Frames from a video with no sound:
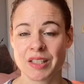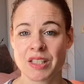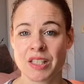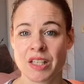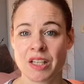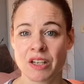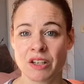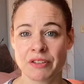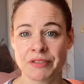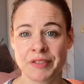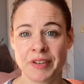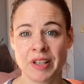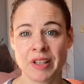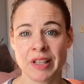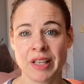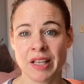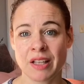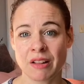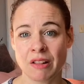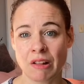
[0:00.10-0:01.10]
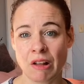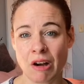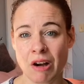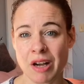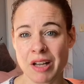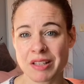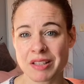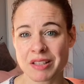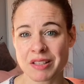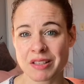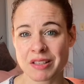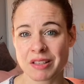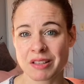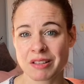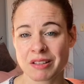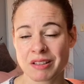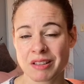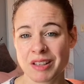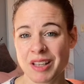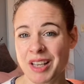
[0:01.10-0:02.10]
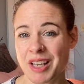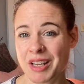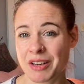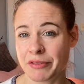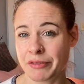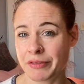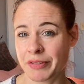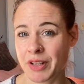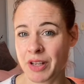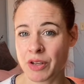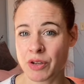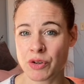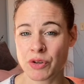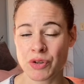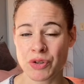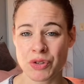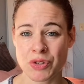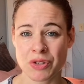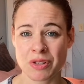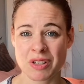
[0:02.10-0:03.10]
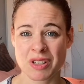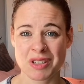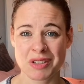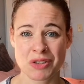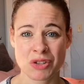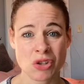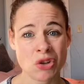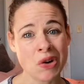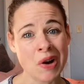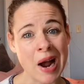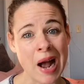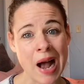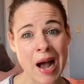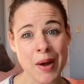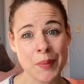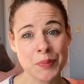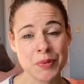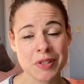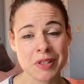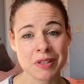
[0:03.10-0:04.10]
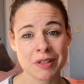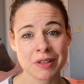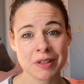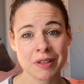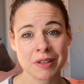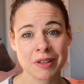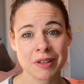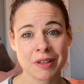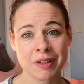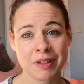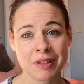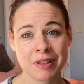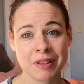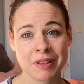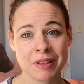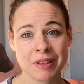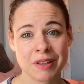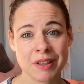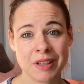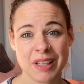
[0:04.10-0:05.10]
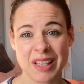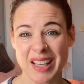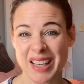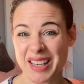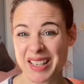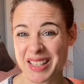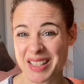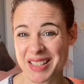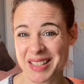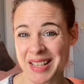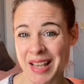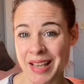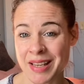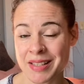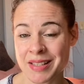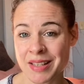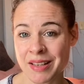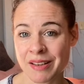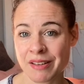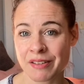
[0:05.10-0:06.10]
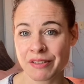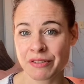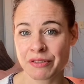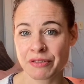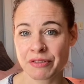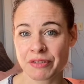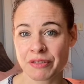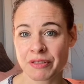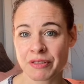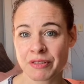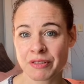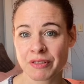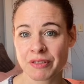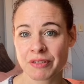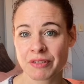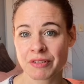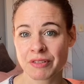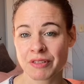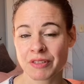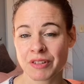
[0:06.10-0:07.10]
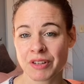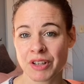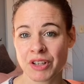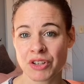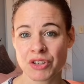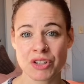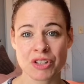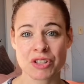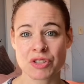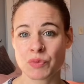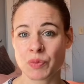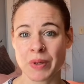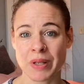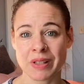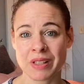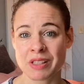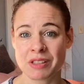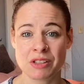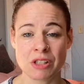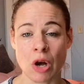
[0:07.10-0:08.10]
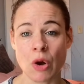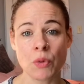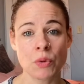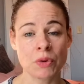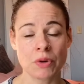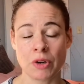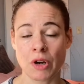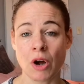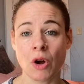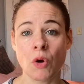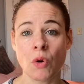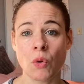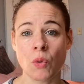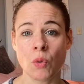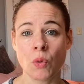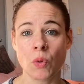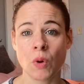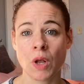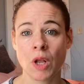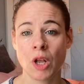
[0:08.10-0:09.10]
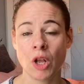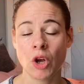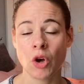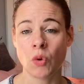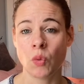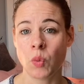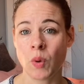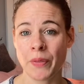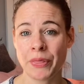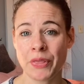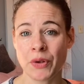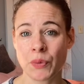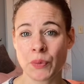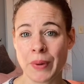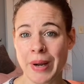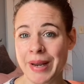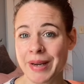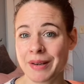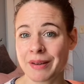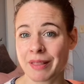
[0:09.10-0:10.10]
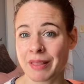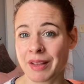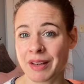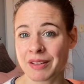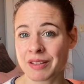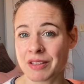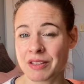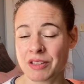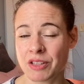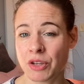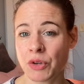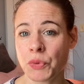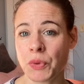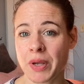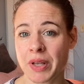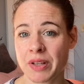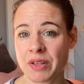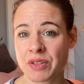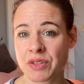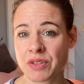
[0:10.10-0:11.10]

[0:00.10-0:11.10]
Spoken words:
feeling lost, confused, trapped, indecisive. You just really don't know what the right thing to do is.